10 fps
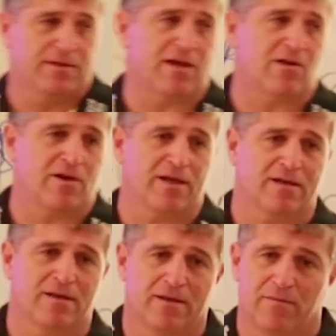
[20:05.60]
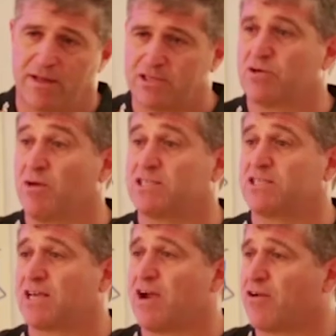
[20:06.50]
don't like it so that's
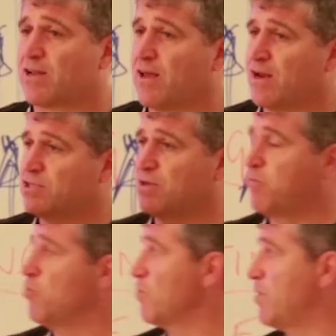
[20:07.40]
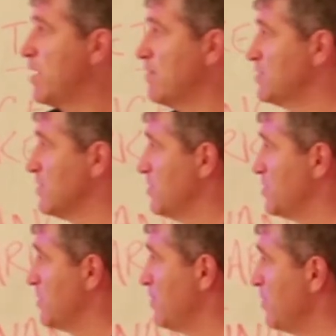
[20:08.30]
his character and it's an important part of his
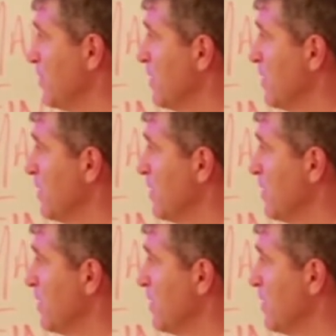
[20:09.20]
leadership.